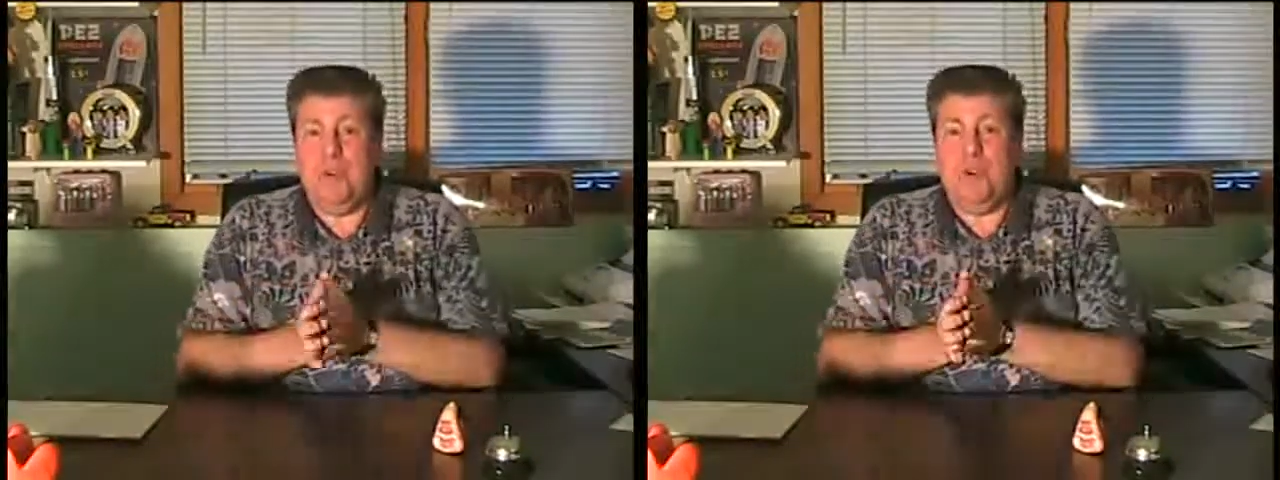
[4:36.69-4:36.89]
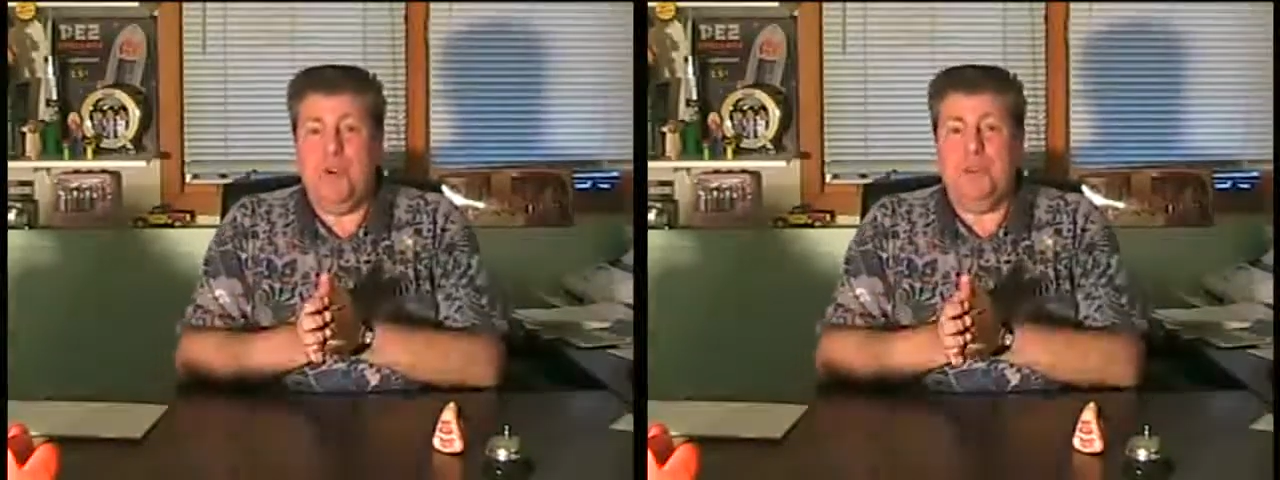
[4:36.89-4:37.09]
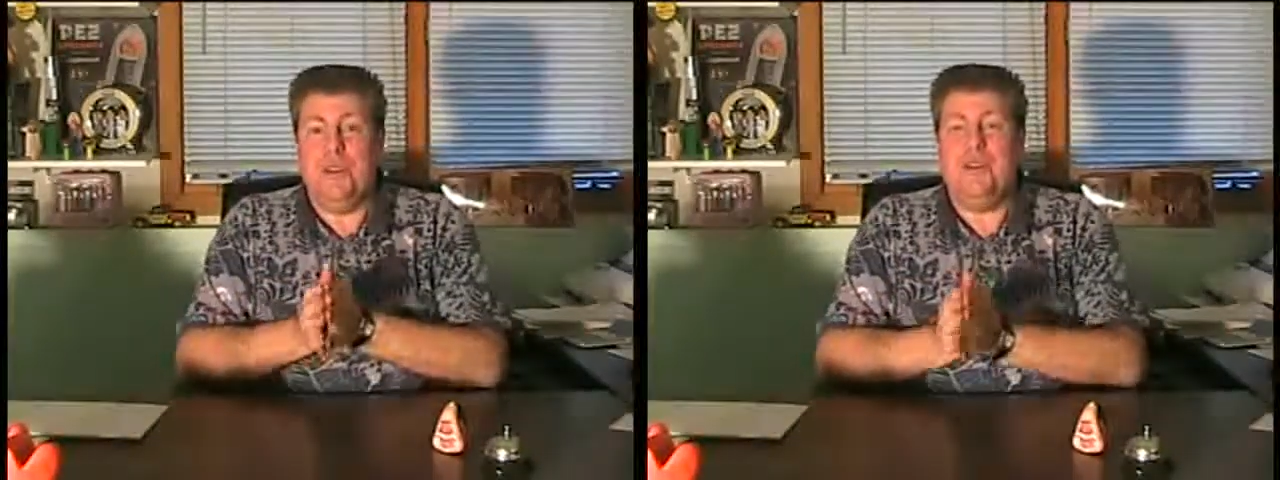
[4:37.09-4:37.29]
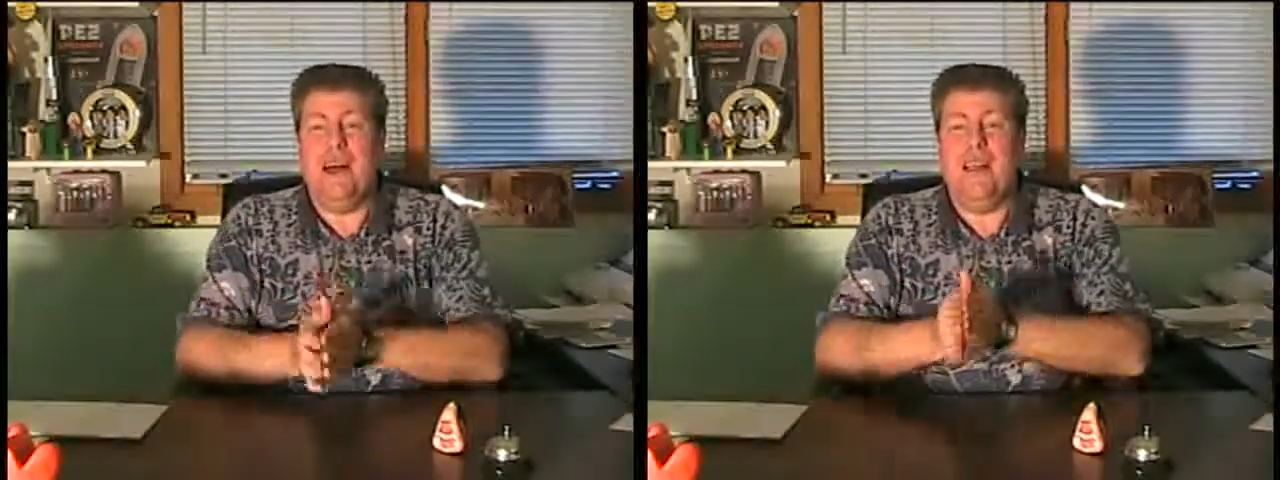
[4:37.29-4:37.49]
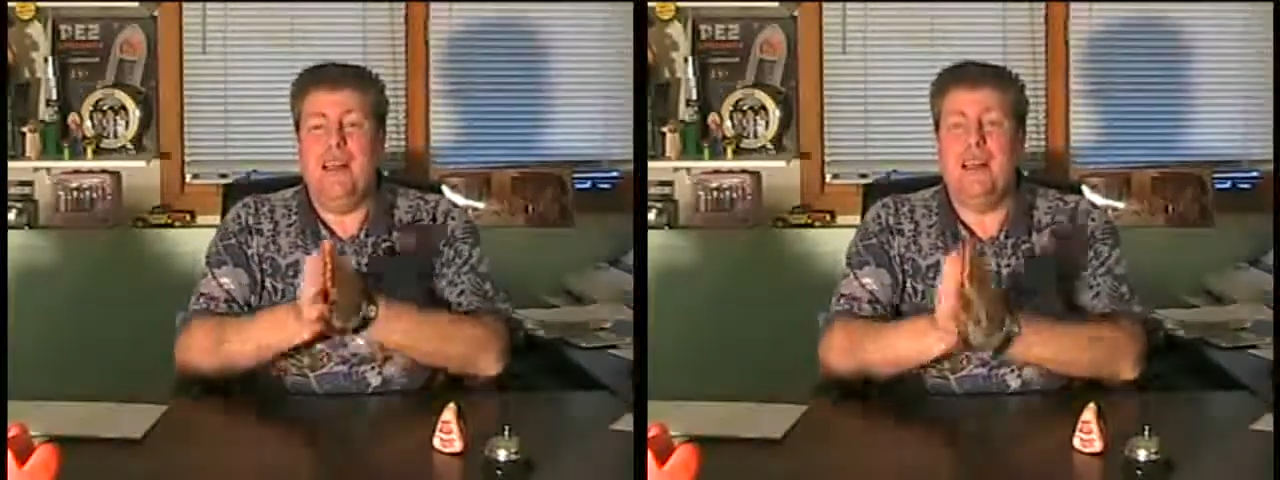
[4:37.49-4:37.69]
you to
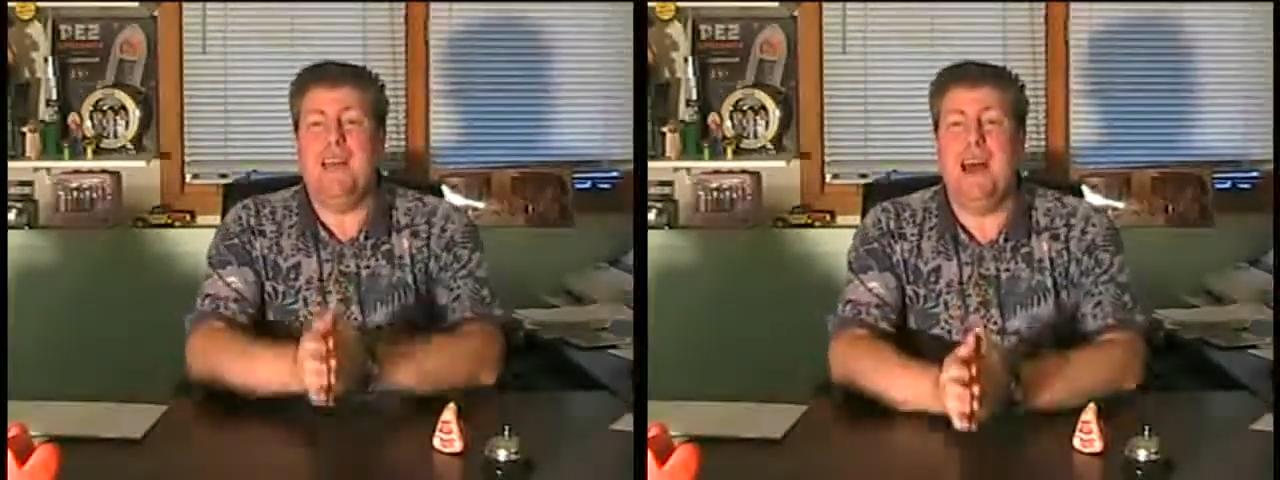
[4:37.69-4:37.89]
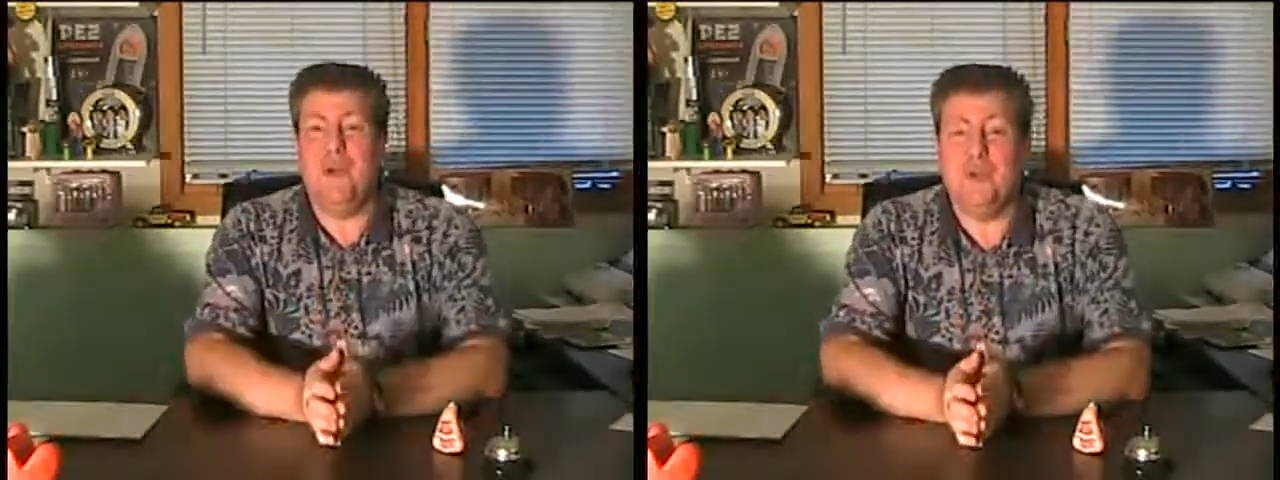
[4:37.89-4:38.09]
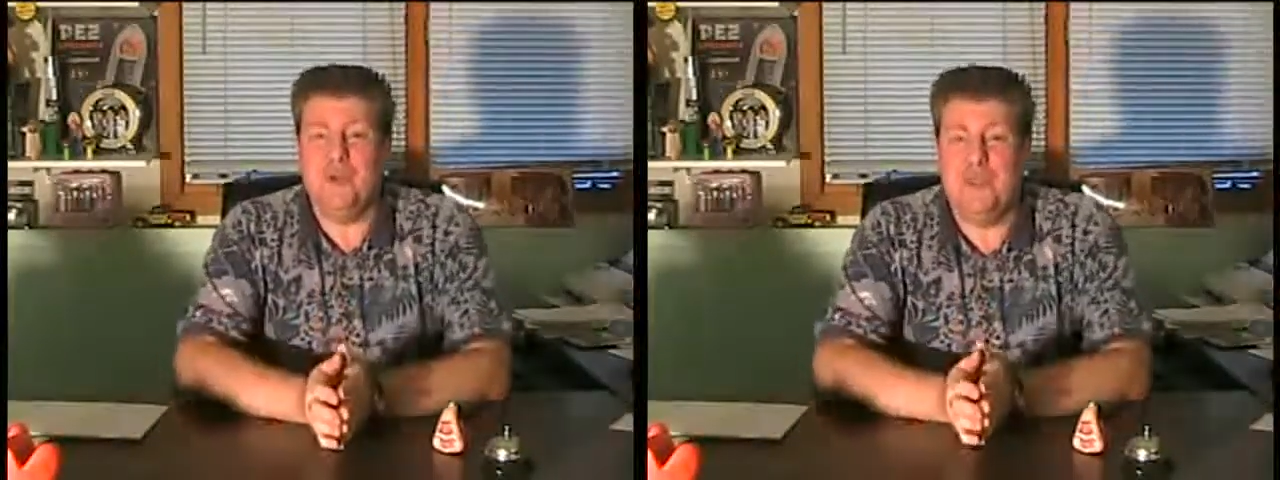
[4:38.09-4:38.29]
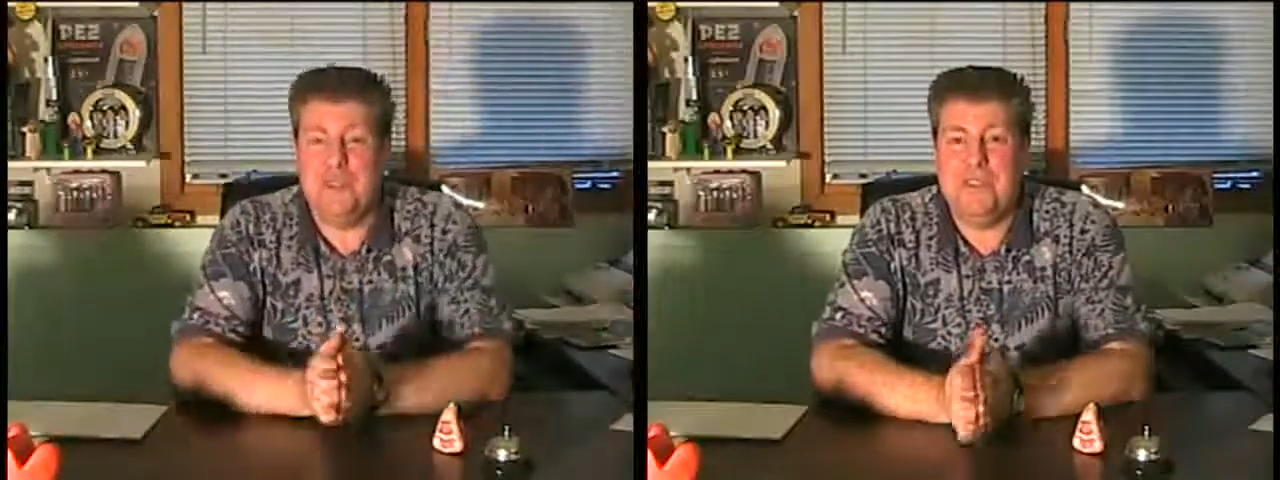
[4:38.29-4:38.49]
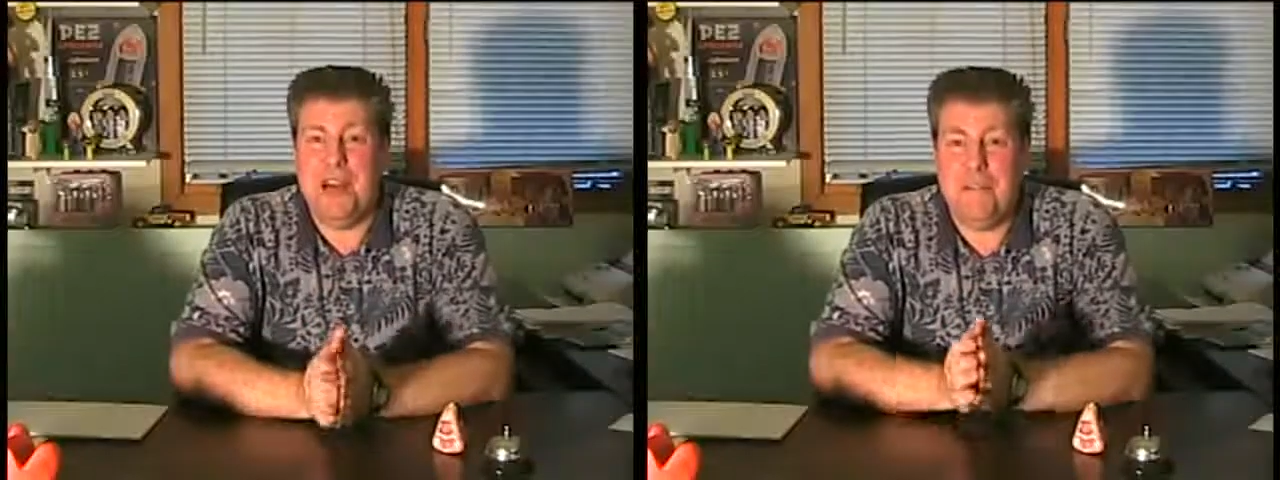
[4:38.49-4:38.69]
sell these houses with
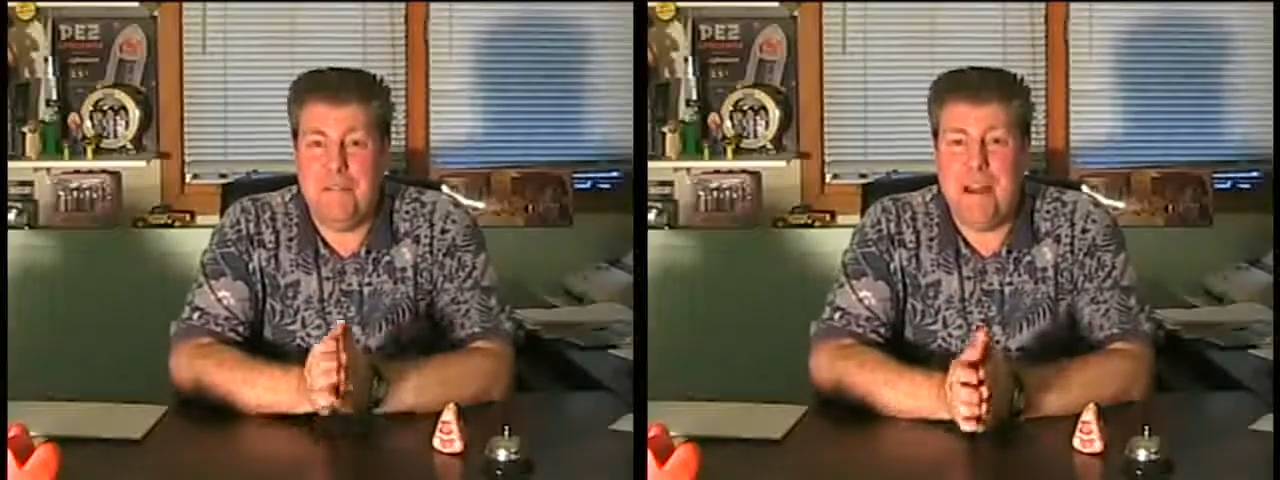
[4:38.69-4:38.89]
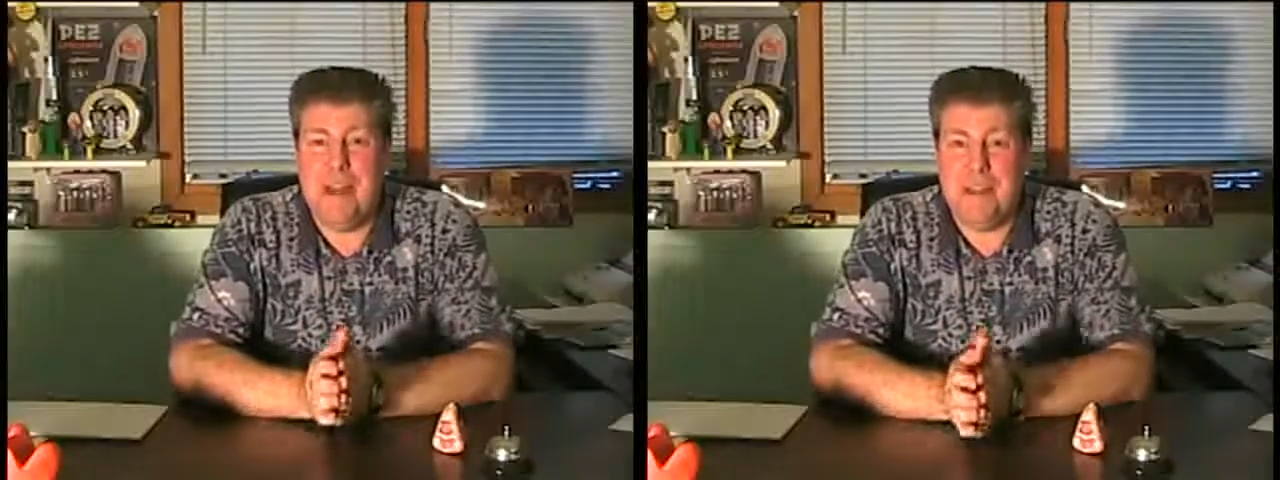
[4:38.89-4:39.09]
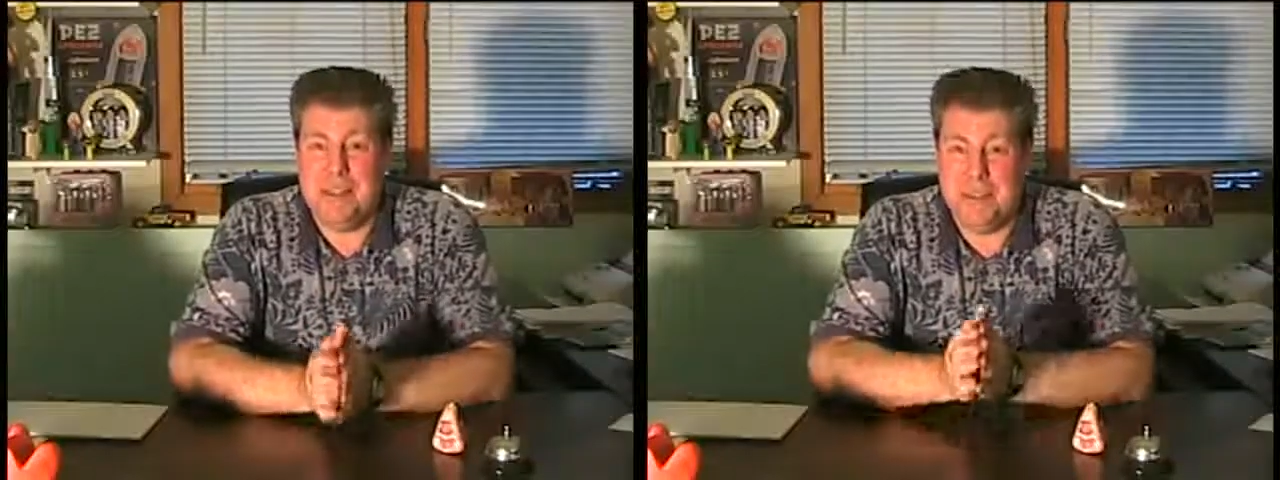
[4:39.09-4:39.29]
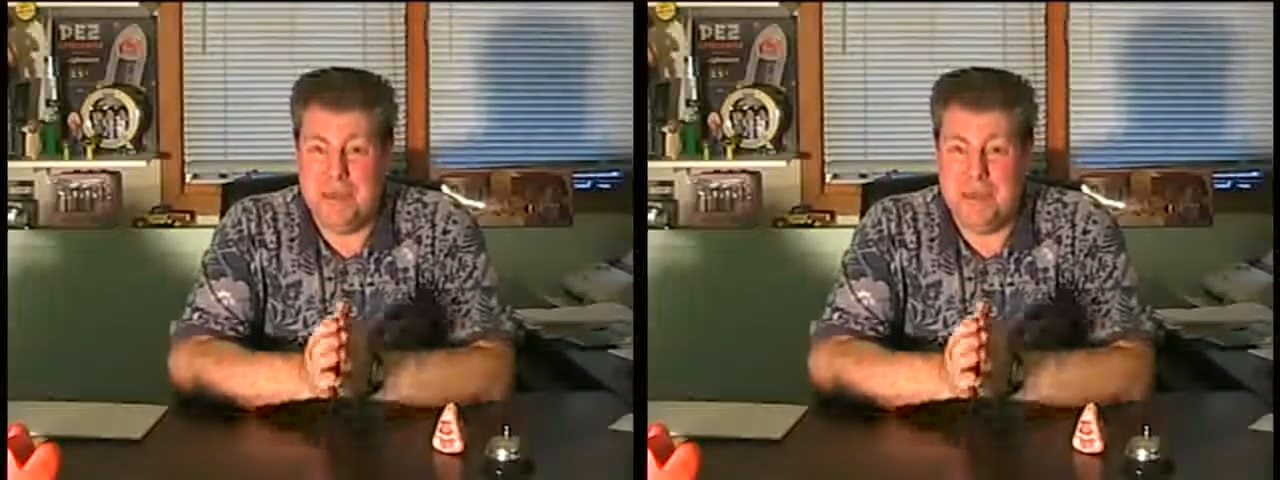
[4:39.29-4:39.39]
seller financing,